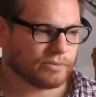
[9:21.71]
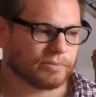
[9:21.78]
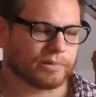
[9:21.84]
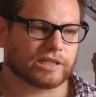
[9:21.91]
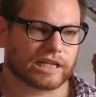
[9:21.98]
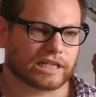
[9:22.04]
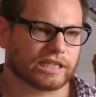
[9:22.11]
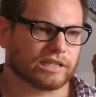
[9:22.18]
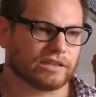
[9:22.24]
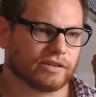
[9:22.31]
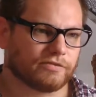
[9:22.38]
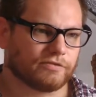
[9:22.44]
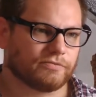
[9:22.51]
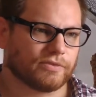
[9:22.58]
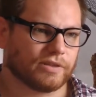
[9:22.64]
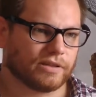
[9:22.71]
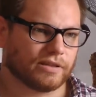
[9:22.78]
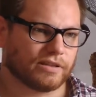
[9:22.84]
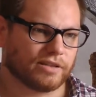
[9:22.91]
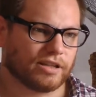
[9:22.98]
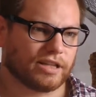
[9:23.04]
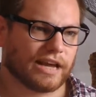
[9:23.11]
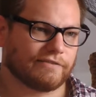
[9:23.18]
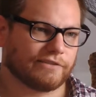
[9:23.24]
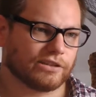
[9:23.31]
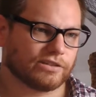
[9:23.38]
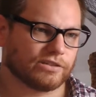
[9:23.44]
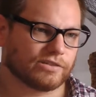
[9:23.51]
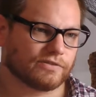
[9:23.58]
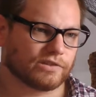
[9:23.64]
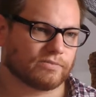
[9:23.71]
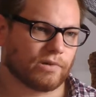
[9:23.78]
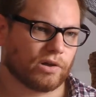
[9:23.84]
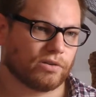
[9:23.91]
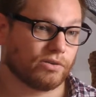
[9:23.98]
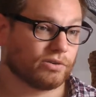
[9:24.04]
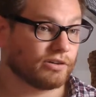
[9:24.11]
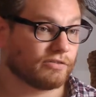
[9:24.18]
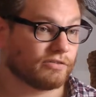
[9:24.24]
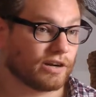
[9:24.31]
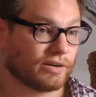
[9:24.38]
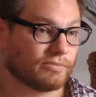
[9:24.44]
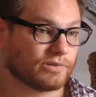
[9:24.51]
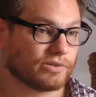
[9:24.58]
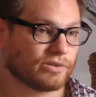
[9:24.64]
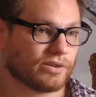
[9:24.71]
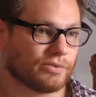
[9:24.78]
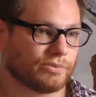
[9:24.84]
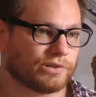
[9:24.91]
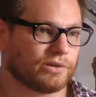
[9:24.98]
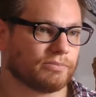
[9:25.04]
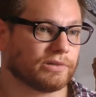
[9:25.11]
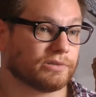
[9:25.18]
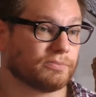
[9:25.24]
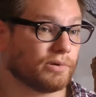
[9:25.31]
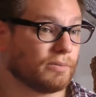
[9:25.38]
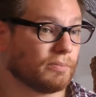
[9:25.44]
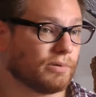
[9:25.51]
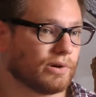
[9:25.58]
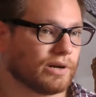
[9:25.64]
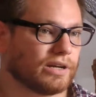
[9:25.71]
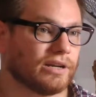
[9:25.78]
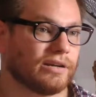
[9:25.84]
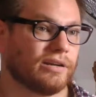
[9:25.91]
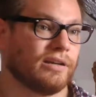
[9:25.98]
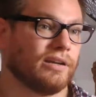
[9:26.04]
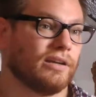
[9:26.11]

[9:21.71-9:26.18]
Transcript: protecting the livelihoods of smallholder farms, which are much more important